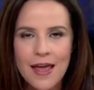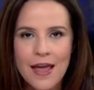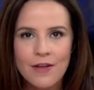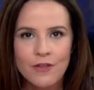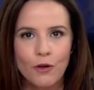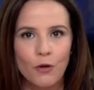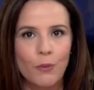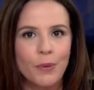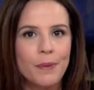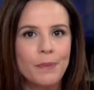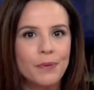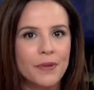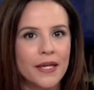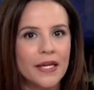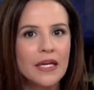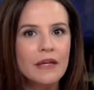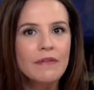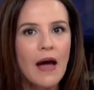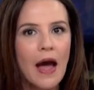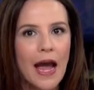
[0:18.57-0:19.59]
There will be
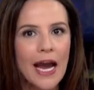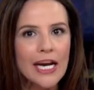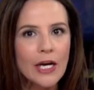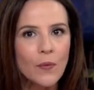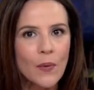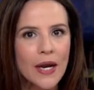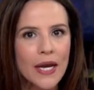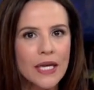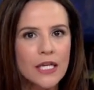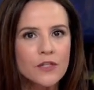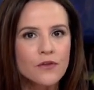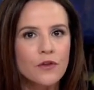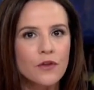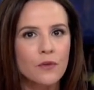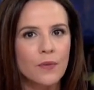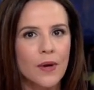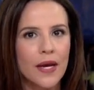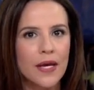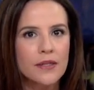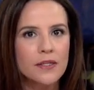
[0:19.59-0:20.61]
plenty of hideaways for the
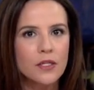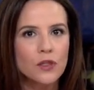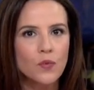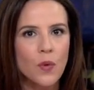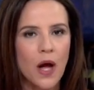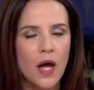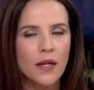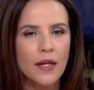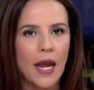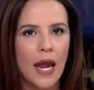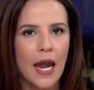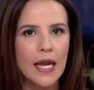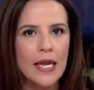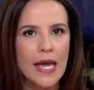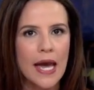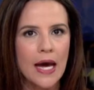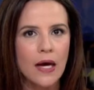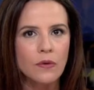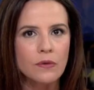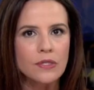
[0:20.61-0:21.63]
rays as well to hang
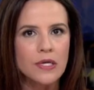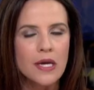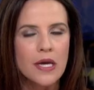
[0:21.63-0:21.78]
out.